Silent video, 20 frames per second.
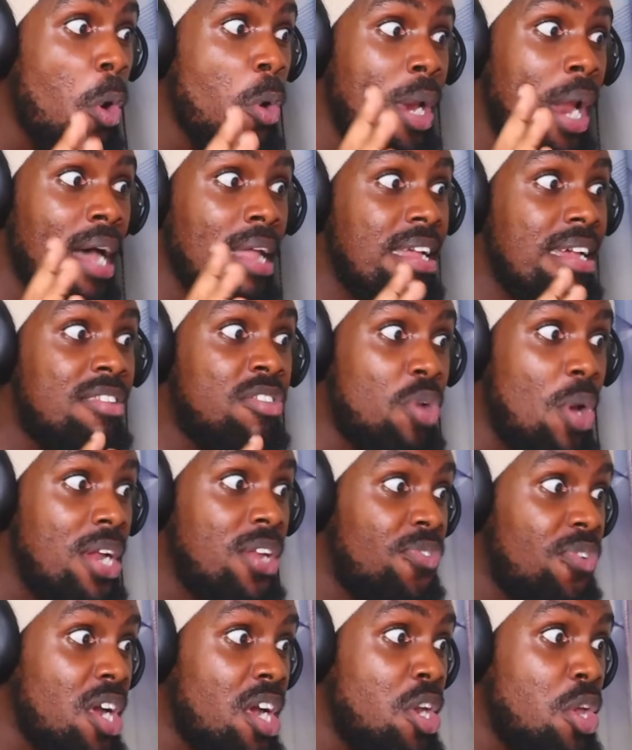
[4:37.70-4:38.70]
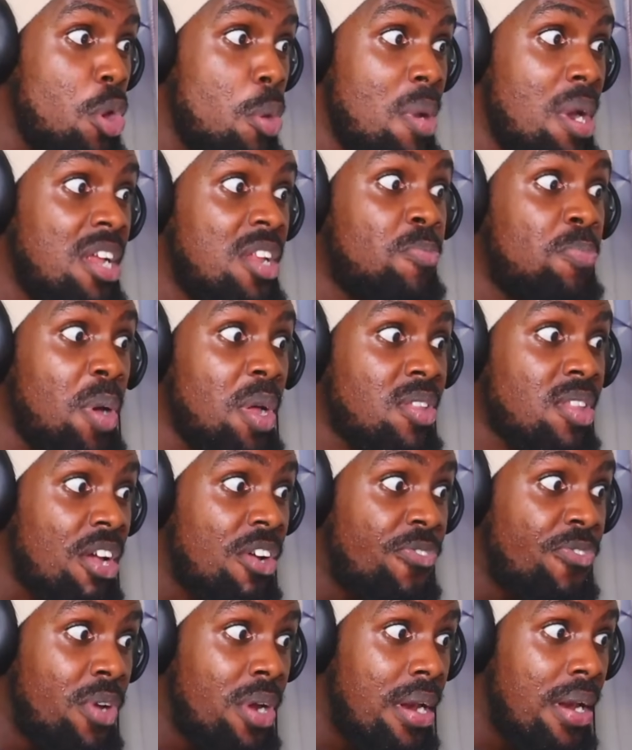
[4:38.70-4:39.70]
nah, this transfigured human is built
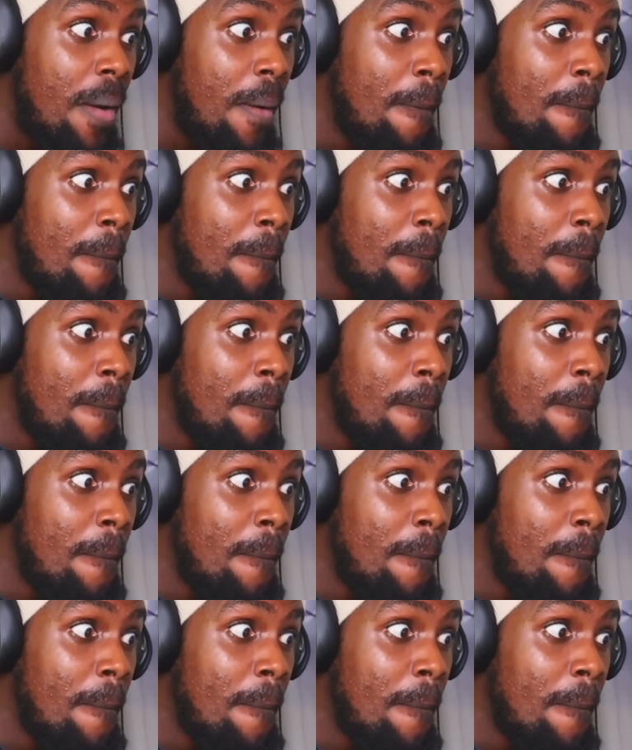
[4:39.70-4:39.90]
different.